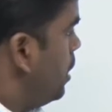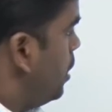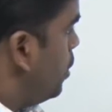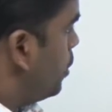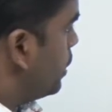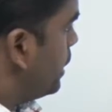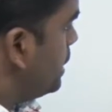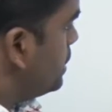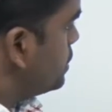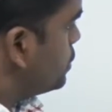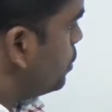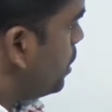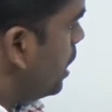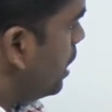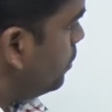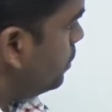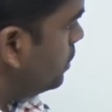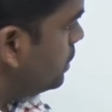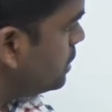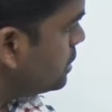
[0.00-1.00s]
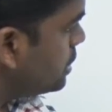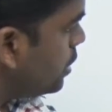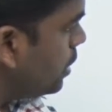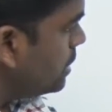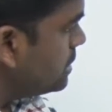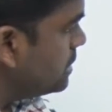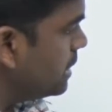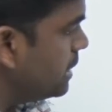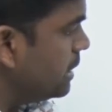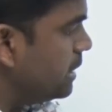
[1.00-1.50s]
Okay, so now this
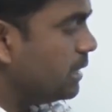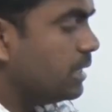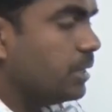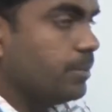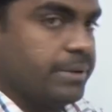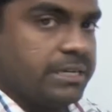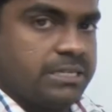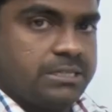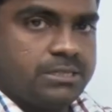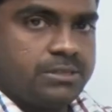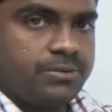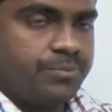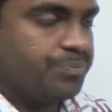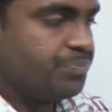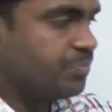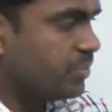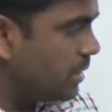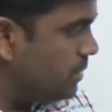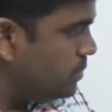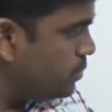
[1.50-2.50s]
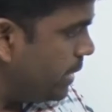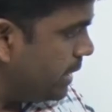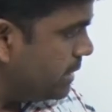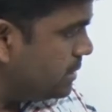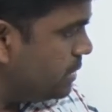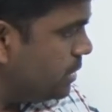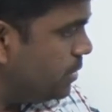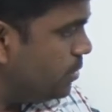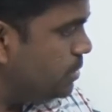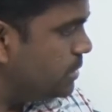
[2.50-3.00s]
logic in a comments. So
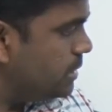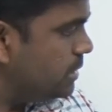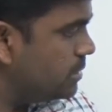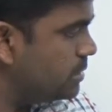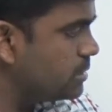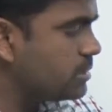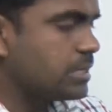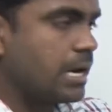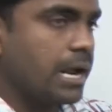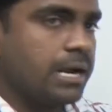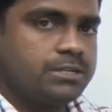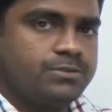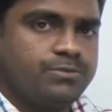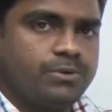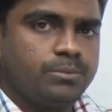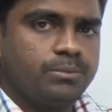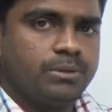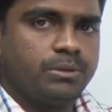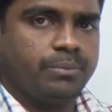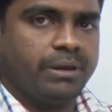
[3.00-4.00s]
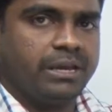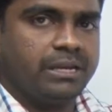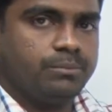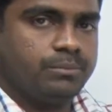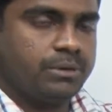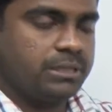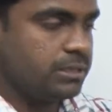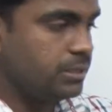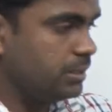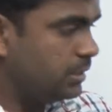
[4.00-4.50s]
execution starts from the main
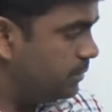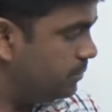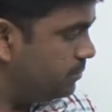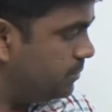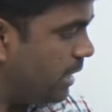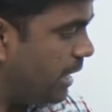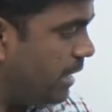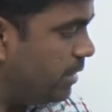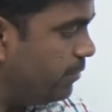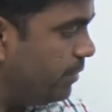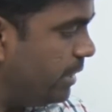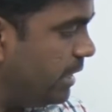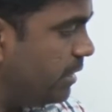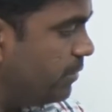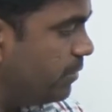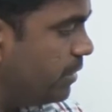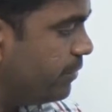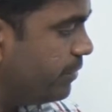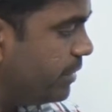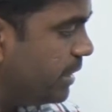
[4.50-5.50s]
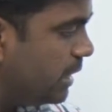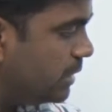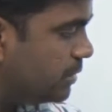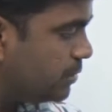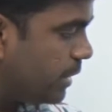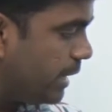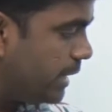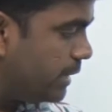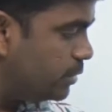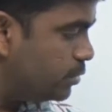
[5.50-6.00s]
method, and whenever we are
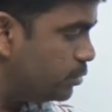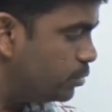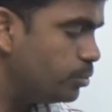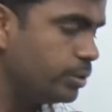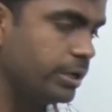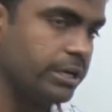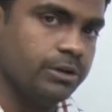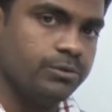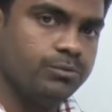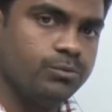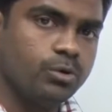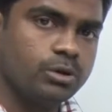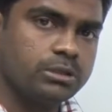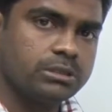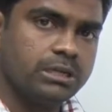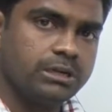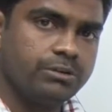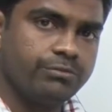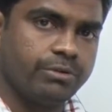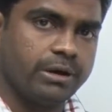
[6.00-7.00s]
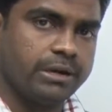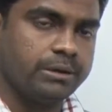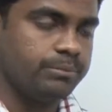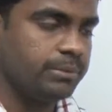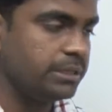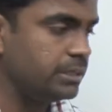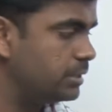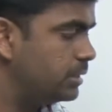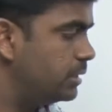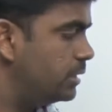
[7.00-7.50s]
trying to invoke that fun
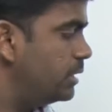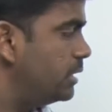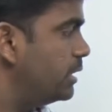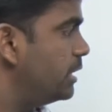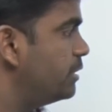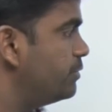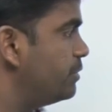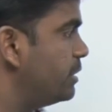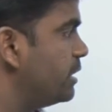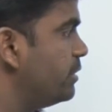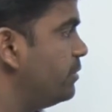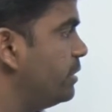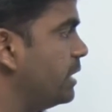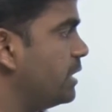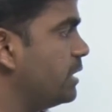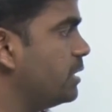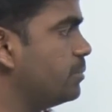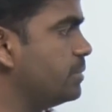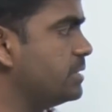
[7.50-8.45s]
method, it will give error